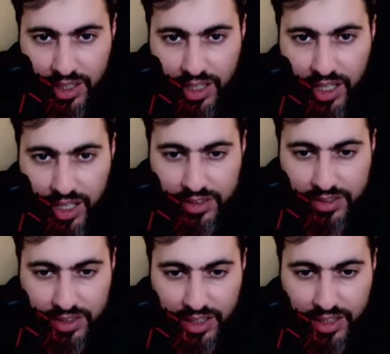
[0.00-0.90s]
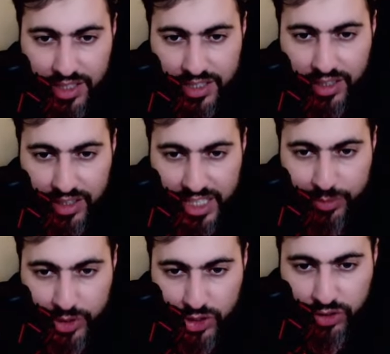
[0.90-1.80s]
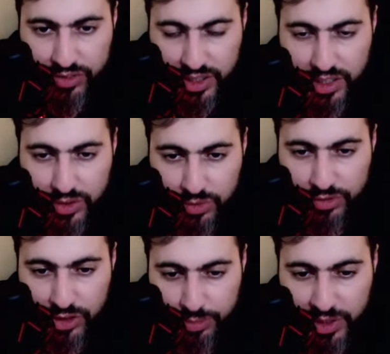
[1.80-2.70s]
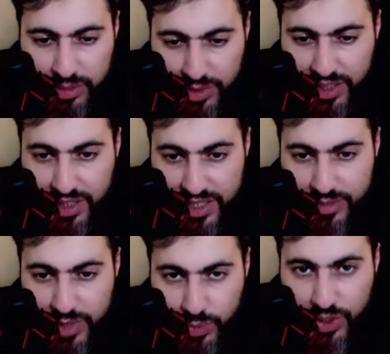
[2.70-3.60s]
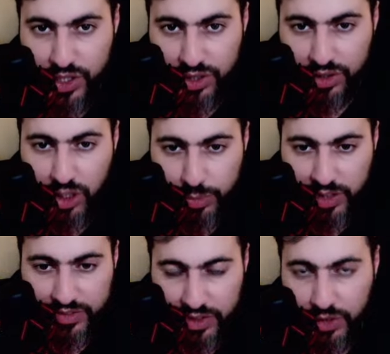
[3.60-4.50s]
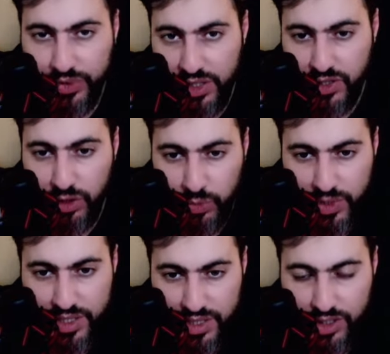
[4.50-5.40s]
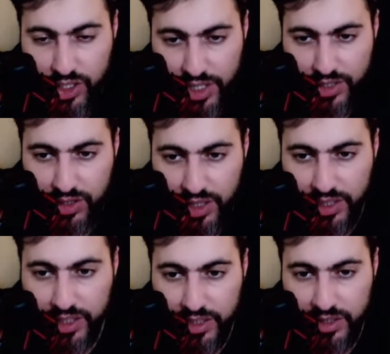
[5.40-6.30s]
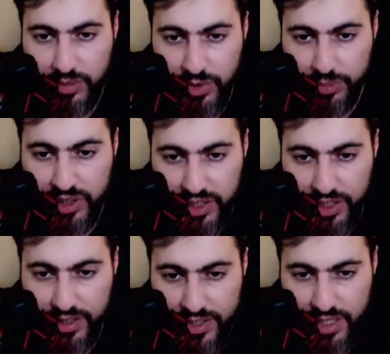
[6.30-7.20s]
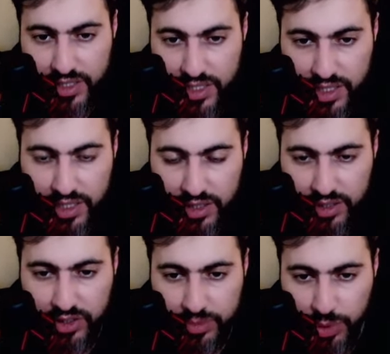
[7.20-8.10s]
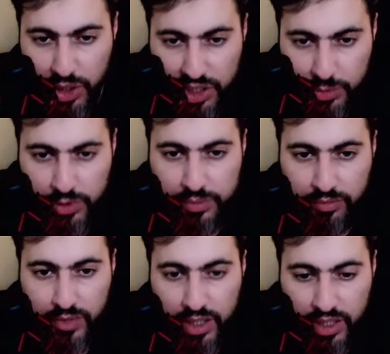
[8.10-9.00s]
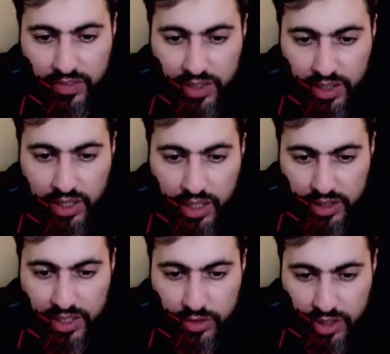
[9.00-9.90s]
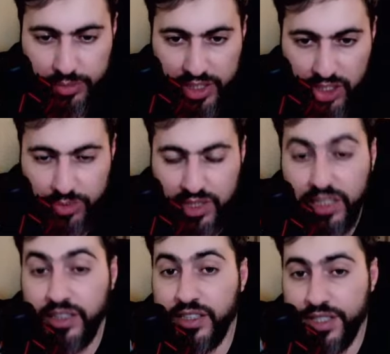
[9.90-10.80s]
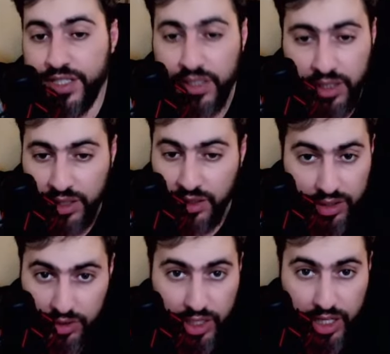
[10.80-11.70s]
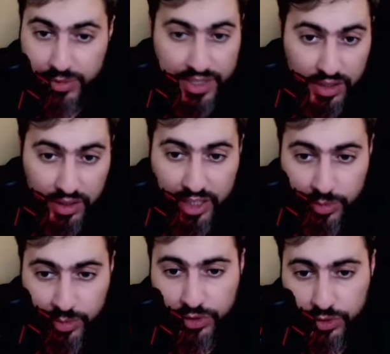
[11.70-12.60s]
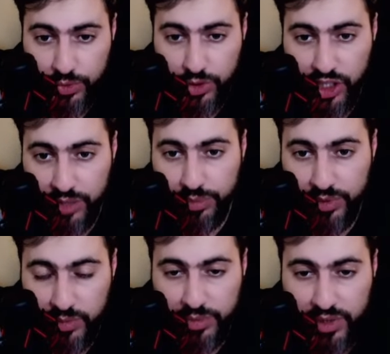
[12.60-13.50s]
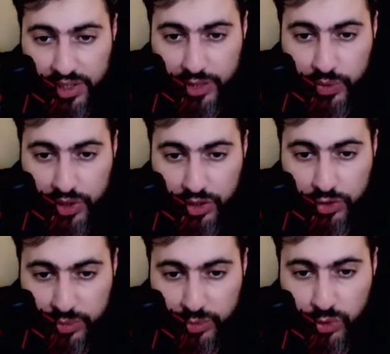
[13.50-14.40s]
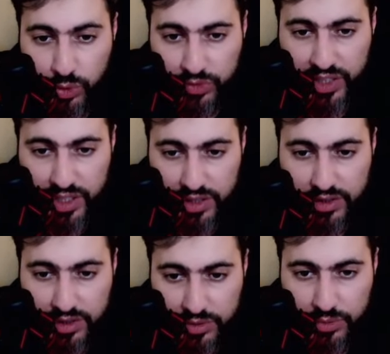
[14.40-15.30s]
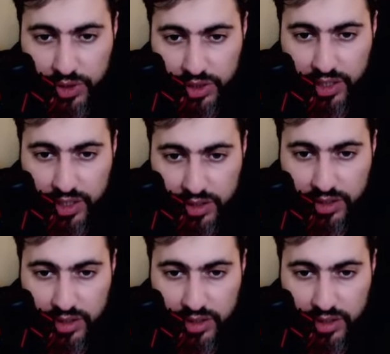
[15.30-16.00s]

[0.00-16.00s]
and there is not that much of a room for play, but that doesn't mean we should top left. No, there is always chance, okay? Gator, remember, Gator is an insanely good Pokemon. Even in a hard counter matchups like this, I'm still able to chip. Remember that we caught a move, and they are